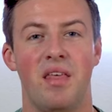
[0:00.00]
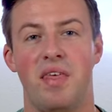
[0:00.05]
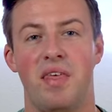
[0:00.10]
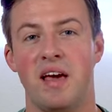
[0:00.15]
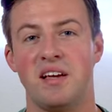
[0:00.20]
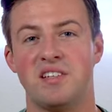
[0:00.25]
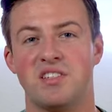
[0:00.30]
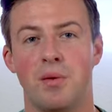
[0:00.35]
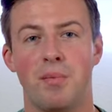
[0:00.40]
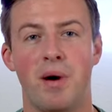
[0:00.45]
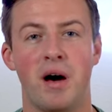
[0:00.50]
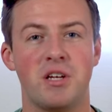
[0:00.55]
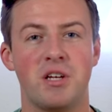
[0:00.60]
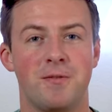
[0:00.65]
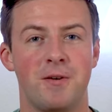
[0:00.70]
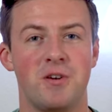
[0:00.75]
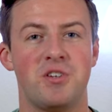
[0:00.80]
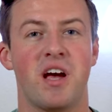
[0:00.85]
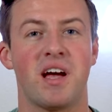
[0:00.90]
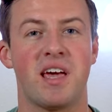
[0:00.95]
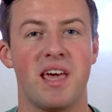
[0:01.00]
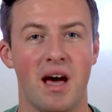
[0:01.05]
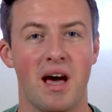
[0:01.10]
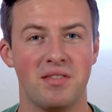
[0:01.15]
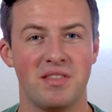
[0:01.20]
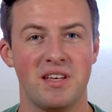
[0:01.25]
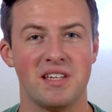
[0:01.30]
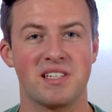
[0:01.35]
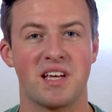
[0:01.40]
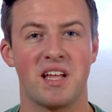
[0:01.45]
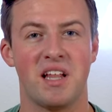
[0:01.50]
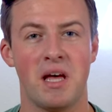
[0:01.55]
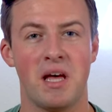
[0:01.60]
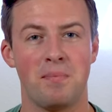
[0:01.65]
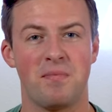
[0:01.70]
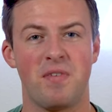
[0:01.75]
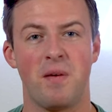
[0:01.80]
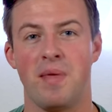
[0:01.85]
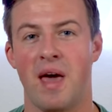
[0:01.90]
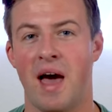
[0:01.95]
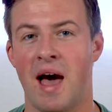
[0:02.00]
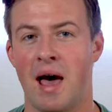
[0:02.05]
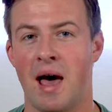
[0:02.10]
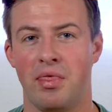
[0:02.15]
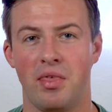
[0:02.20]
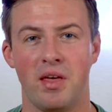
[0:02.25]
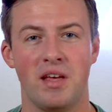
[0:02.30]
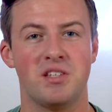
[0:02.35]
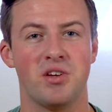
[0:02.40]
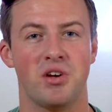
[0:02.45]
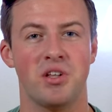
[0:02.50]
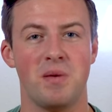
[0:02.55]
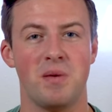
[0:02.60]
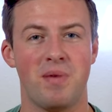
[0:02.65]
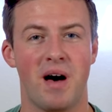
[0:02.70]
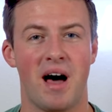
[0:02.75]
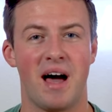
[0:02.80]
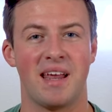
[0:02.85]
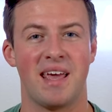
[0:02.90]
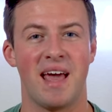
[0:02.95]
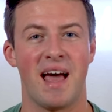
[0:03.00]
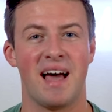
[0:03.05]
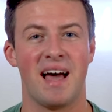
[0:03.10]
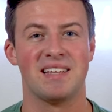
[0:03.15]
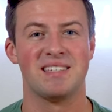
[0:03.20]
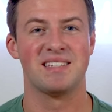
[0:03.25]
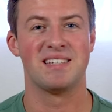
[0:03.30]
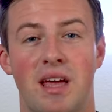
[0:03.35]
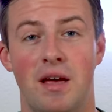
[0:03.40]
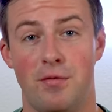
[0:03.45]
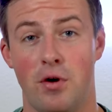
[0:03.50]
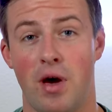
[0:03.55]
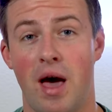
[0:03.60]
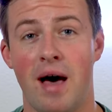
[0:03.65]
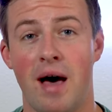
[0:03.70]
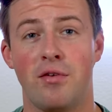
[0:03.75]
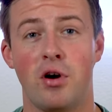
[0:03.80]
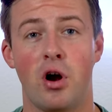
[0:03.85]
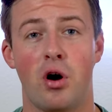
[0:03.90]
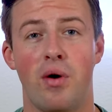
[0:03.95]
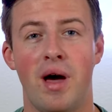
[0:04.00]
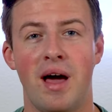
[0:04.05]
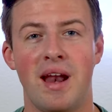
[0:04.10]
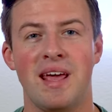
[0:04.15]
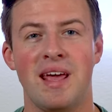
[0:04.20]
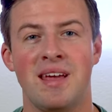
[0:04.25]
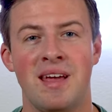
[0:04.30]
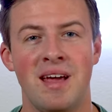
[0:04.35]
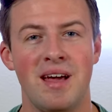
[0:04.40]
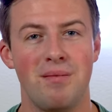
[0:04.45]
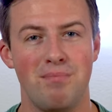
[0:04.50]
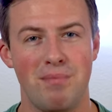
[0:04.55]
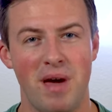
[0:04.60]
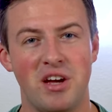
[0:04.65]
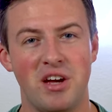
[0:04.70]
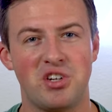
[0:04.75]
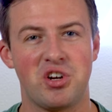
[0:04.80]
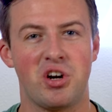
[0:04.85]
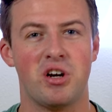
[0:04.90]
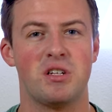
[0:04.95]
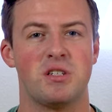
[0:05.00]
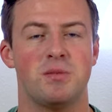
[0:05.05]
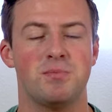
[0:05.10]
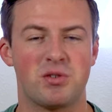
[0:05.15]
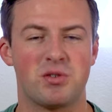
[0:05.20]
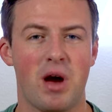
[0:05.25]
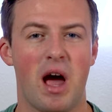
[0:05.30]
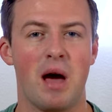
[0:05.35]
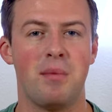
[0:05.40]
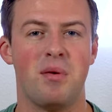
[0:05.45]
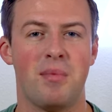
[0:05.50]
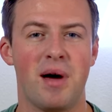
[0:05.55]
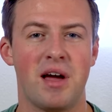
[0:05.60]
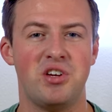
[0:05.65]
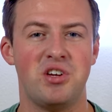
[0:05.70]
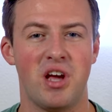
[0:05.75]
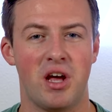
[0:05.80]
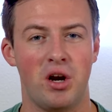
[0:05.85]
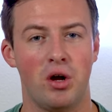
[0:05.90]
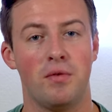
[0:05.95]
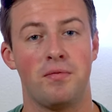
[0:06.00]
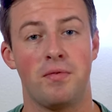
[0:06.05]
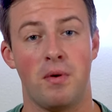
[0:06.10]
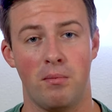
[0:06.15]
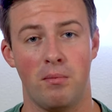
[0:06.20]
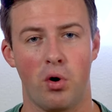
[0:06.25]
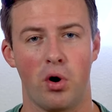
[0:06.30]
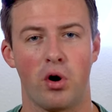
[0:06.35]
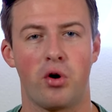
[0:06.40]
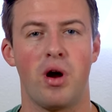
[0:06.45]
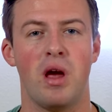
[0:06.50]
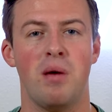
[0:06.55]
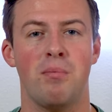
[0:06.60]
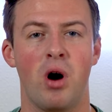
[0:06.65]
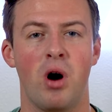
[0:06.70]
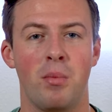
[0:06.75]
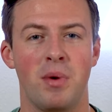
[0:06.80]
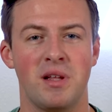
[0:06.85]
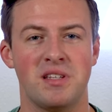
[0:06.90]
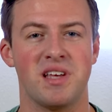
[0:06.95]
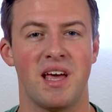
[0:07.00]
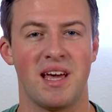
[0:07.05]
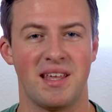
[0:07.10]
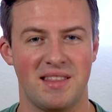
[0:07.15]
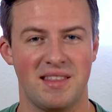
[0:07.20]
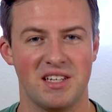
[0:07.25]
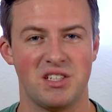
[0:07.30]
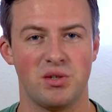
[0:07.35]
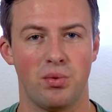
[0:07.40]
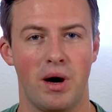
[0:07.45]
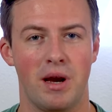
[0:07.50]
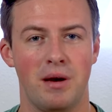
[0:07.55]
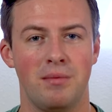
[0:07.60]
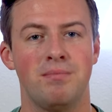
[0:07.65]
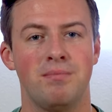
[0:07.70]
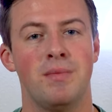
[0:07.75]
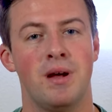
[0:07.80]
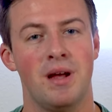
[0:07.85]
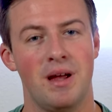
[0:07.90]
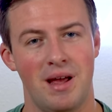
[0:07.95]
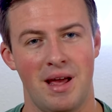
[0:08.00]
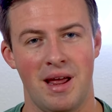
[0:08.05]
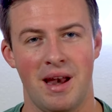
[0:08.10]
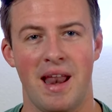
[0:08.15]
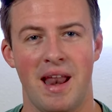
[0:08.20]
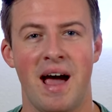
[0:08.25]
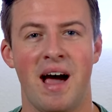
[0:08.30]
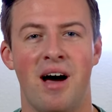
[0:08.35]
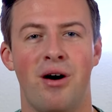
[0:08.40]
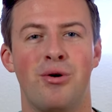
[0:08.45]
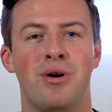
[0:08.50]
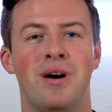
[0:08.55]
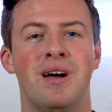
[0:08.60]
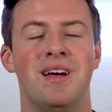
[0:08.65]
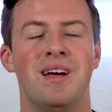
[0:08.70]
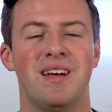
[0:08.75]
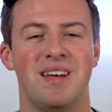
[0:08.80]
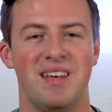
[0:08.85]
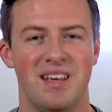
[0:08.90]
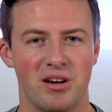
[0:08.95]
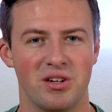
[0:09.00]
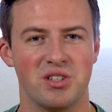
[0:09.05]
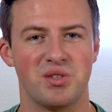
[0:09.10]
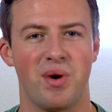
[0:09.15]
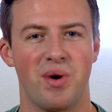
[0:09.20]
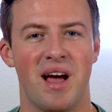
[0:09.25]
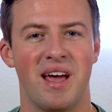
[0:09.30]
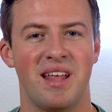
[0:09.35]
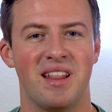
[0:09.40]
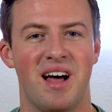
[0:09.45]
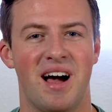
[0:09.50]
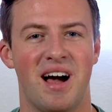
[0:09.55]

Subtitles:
Thanks so much for checking out this clip from the Athletes Only podcast. If you haven't already, make sure to subscribe to my channel for more great moments like this one. And now, here's Ryan